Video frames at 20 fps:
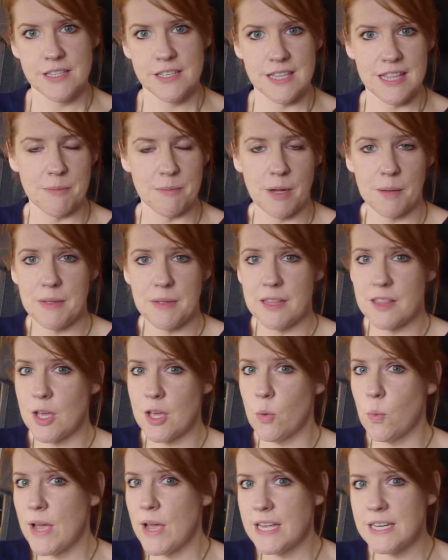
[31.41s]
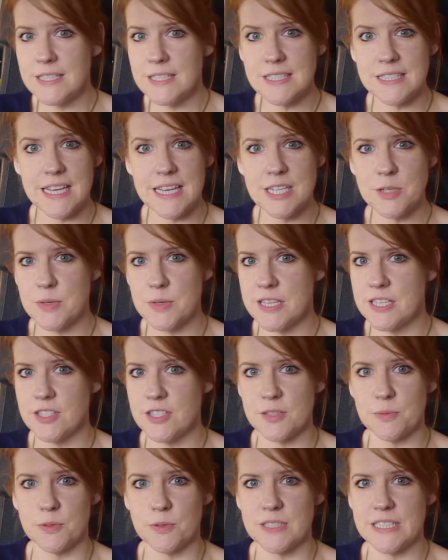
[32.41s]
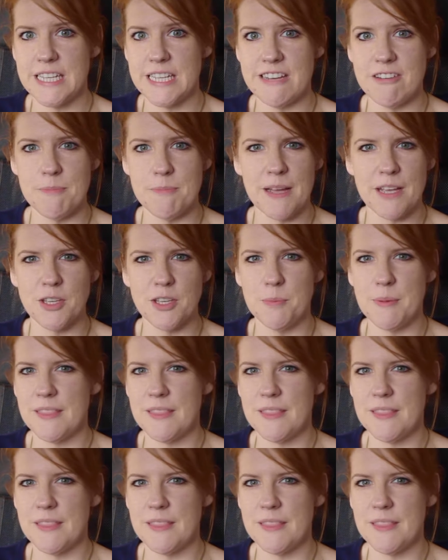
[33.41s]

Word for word: So they might be at the awareness stage where they just want to hear about you,